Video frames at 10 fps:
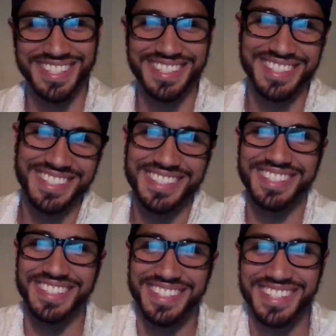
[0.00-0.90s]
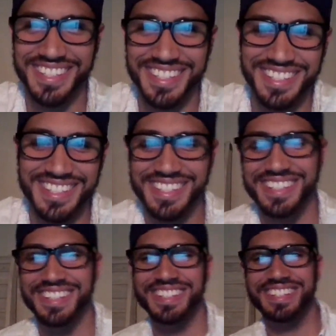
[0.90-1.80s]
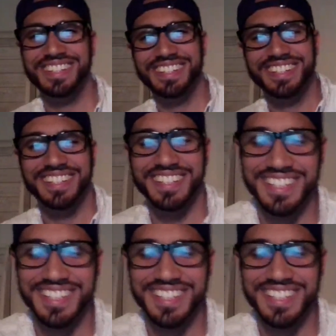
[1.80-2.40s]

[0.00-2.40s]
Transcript: Nobody speaks.